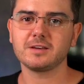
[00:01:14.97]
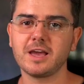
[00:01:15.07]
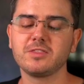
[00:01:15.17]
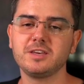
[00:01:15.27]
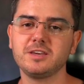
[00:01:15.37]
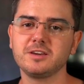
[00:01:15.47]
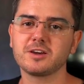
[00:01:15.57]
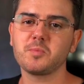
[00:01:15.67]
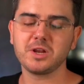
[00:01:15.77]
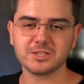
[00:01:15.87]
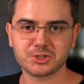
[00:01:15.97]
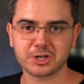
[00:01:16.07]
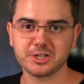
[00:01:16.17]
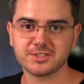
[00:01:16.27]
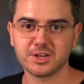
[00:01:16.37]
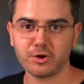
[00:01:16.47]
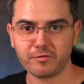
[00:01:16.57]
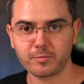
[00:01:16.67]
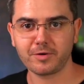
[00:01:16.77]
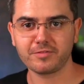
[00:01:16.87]
And the company is structured as a
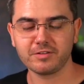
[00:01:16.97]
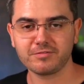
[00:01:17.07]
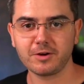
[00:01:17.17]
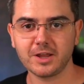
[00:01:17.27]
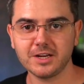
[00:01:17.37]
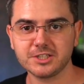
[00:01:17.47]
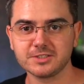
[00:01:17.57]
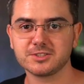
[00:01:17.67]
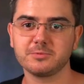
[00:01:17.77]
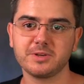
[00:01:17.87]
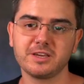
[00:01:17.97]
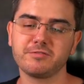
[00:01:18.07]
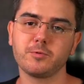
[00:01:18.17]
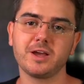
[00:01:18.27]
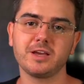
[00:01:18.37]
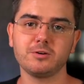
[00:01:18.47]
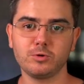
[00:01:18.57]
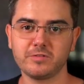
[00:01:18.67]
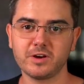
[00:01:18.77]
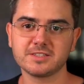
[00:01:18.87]
not for profit foundation, so we give away
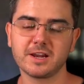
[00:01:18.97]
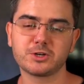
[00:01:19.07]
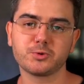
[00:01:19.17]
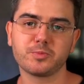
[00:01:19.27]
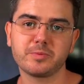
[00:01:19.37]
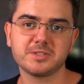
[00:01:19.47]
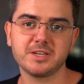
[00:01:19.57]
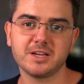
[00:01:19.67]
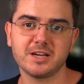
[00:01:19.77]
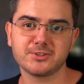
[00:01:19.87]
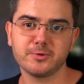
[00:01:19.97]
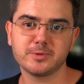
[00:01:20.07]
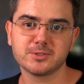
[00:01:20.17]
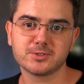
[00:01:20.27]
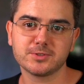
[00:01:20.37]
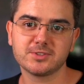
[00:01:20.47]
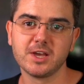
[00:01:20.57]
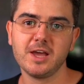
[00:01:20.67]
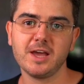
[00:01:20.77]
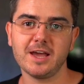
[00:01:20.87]
all of our intellectual property as open source,
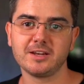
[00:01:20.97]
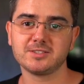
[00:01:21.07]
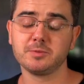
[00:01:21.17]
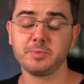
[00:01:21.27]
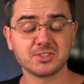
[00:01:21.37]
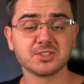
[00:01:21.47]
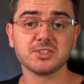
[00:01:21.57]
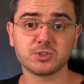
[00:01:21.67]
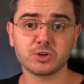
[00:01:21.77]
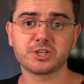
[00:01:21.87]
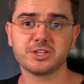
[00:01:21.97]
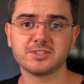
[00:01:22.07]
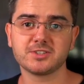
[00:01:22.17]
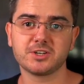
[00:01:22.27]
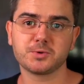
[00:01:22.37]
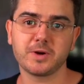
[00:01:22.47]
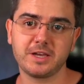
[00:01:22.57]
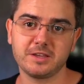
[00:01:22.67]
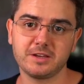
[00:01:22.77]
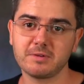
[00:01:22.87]
and the business is structured in such a
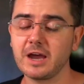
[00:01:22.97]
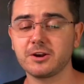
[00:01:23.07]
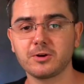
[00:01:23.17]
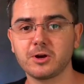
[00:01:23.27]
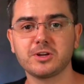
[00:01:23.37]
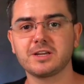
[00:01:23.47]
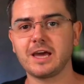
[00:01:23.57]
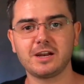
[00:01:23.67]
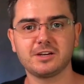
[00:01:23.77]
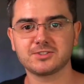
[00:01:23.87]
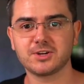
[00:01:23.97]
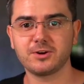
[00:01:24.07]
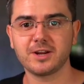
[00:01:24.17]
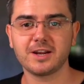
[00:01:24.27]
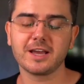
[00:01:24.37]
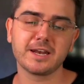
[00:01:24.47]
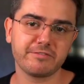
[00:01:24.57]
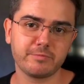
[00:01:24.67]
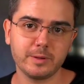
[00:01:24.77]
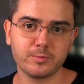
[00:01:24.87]
way that I don't own it, Hannah doesn't own it, it can
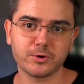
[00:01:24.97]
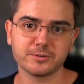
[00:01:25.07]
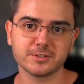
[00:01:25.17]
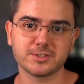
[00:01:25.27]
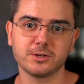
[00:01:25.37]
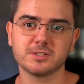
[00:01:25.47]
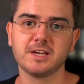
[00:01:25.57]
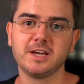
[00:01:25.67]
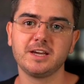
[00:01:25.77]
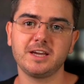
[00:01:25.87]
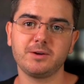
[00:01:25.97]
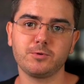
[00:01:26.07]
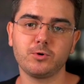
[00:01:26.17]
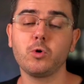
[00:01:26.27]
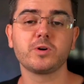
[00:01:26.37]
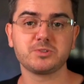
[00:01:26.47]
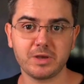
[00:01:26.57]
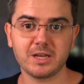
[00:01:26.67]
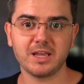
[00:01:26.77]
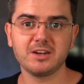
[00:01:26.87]
never be bought or sold. It will always
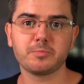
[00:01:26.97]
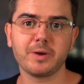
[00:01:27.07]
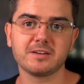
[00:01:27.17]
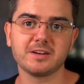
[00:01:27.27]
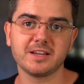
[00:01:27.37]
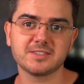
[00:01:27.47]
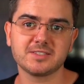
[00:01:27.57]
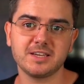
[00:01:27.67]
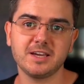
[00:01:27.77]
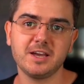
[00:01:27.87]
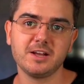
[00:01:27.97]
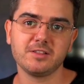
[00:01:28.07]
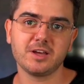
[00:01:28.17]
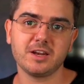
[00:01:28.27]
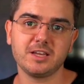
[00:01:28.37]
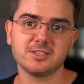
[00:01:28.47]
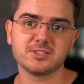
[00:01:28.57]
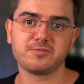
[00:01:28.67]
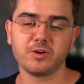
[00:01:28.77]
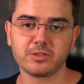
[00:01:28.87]
be an independent entity that
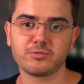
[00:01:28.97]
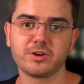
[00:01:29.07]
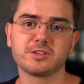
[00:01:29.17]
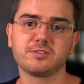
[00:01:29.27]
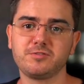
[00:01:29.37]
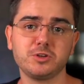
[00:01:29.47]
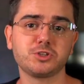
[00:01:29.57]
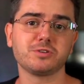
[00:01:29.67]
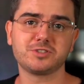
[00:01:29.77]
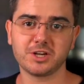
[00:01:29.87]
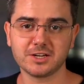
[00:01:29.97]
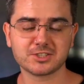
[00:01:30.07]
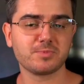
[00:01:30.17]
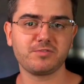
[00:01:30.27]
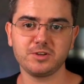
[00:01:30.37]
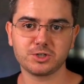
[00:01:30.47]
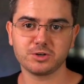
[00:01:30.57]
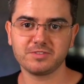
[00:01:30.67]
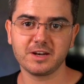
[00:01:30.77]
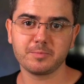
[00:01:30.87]
is furthering the future of journalism, the
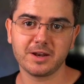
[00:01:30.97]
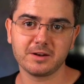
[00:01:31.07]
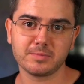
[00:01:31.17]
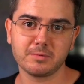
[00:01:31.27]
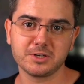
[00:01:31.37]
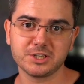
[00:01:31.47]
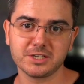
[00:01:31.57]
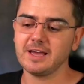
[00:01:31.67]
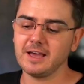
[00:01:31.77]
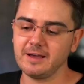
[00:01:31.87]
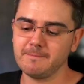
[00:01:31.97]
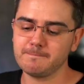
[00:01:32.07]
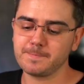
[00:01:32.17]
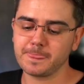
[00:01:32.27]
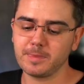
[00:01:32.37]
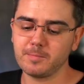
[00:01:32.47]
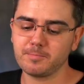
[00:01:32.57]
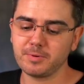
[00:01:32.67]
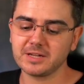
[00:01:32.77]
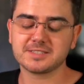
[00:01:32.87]
future of independent publishing. Um,
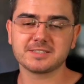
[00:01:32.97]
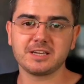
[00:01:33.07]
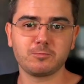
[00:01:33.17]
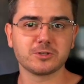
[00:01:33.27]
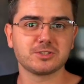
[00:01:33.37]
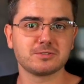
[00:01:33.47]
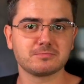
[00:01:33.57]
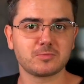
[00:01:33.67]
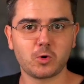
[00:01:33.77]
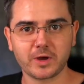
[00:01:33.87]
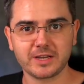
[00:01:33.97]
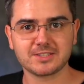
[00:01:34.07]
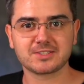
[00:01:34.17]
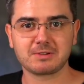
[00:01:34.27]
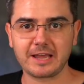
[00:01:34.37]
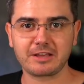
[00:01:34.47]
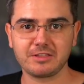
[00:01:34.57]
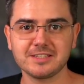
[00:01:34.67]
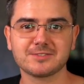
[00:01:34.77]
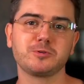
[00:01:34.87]
but it wasn't always like
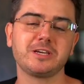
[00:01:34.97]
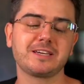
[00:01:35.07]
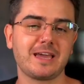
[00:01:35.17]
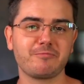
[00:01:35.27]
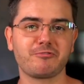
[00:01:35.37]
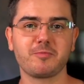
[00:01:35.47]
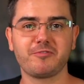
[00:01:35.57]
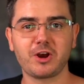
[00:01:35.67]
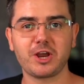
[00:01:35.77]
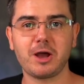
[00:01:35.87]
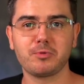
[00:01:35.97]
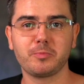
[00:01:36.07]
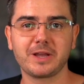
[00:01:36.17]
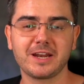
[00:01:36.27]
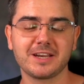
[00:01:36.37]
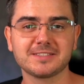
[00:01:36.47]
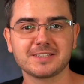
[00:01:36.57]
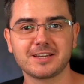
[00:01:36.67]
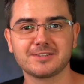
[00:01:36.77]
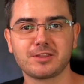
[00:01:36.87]
this. We came from very humble
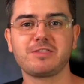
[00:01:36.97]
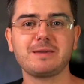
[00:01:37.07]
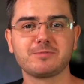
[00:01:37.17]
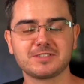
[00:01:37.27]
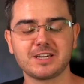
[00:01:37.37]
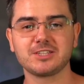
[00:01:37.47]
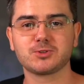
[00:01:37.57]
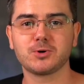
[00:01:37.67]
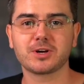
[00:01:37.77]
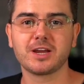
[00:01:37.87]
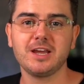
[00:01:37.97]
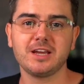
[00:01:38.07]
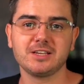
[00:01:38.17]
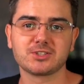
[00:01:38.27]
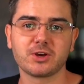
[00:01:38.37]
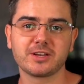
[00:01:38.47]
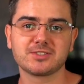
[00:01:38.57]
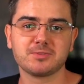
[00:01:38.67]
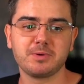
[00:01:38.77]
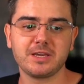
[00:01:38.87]
beginnings, and the theme of today's talk is
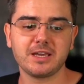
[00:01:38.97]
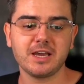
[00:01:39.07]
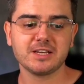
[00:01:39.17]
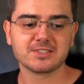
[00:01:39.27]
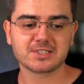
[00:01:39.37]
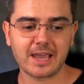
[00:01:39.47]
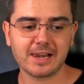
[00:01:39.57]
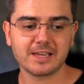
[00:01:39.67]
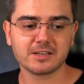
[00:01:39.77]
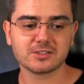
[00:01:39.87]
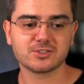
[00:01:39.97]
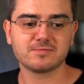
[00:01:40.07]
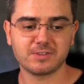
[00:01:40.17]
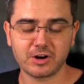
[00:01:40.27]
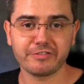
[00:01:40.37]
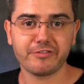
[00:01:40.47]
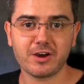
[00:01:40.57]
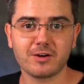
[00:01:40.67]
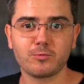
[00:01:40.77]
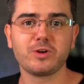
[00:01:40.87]
going to be scaling very
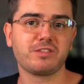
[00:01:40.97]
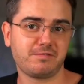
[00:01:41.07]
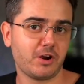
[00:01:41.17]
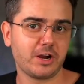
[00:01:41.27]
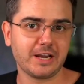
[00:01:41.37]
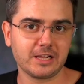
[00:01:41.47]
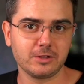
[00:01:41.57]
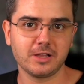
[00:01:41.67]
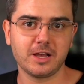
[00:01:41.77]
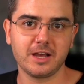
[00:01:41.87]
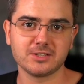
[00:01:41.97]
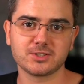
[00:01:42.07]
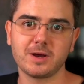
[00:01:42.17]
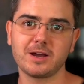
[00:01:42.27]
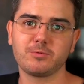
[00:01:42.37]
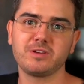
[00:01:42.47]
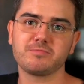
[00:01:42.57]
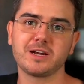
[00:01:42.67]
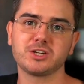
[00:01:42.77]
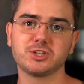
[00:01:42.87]
far with very little. Uh, so, how
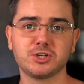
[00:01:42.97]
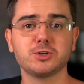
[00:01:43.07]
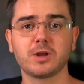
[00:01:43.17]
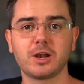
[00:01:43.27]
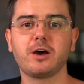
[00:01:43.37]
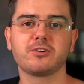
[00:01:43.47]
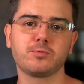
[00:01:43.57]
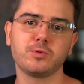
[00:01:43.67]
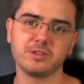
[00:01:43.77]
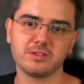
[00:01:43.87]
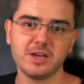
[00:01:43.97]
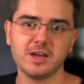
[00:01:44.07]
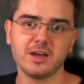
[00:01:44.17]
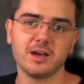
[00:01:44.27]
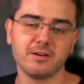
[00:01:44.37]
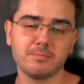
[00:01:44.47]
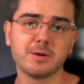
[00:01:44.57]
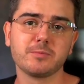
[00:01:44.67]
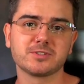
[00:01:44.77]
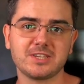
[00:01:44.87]
we've managed to do a lot with uh,
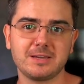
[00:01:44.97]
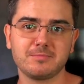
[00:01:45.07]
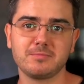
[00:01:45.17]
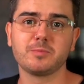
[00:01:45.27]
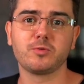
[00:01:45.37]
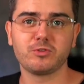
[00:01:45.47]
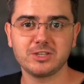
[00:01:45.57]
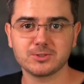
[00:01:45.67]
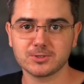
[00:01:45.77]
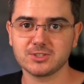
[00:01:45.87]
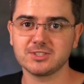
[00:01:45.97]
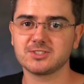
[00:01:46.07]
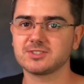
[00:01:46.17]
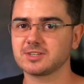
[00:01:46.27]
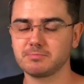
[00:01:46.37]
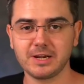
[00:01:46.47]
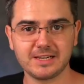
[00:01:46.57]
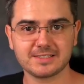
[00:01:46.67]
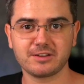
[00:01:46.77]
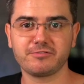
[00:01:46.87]
minimal team, minimal resources,
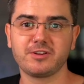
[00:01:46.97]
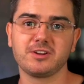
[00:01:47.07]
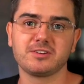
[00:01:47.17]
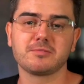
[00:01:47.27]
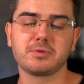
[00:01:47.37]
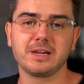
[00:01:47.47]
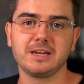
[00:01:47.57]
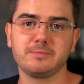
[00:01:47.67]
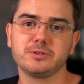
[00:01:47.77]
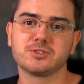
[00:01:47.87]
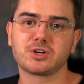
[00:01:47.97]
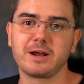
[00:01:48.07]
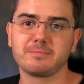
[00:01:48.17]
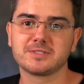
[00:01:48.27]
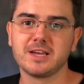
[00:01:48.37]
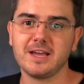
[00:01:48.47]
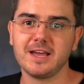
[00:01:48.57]
completely self funded, completely bootstrapped.